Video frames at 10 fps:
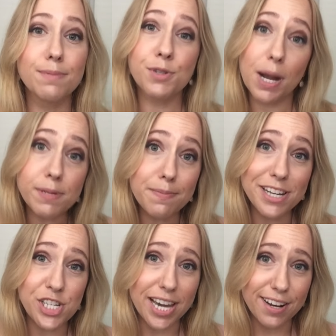Subscribe to
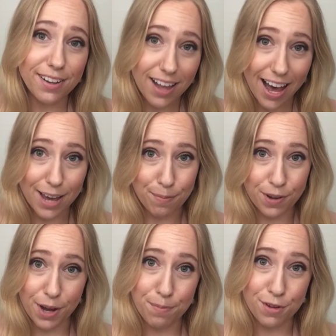my channel. I
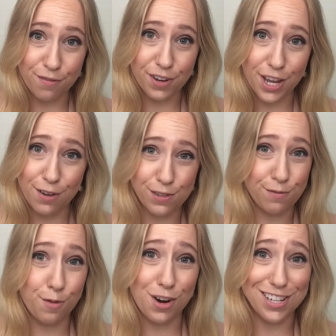put up new
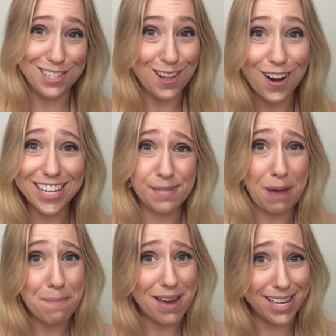videos for as long as
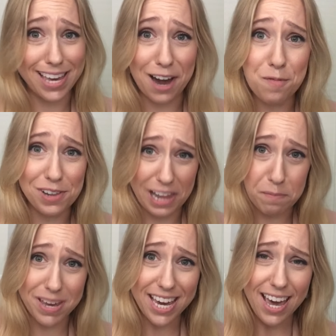my bank account will
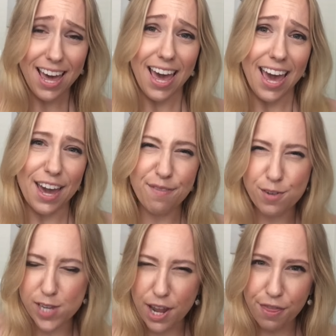let me. If
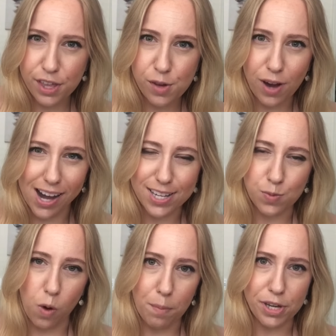there's anything you
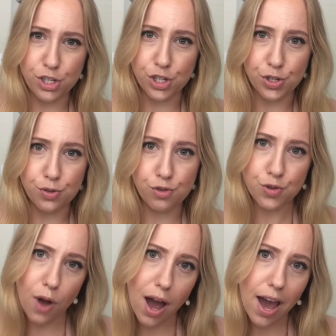guys want me to
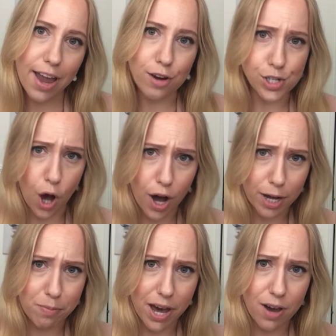try or
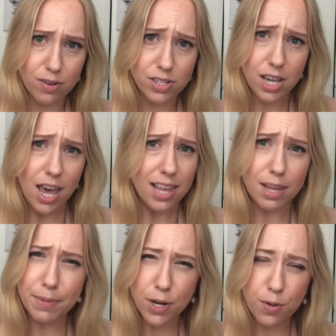talk about,
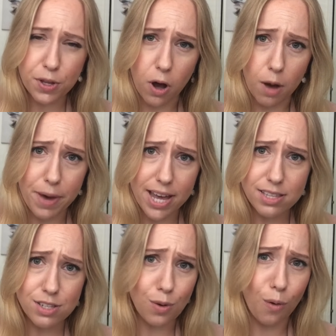let me know in the
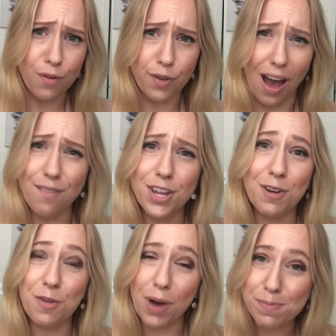comments, or if you have any
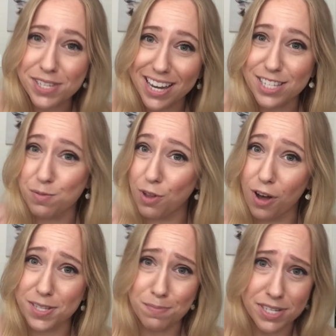great websites with
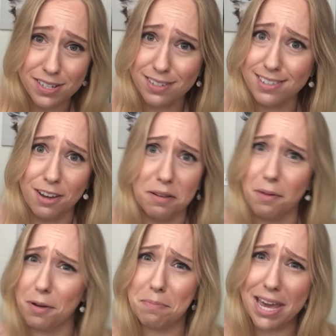awesome deals
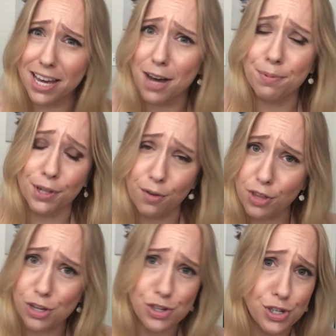on makeup,
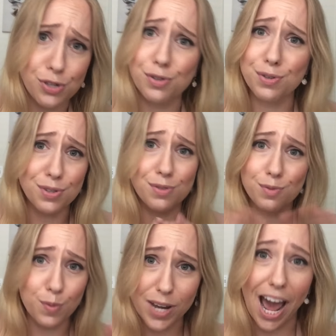clothing, shoes,
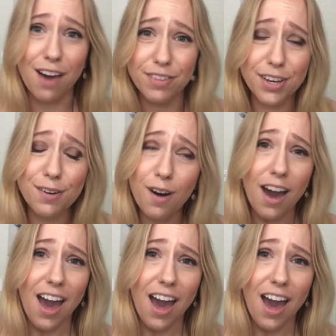what have you.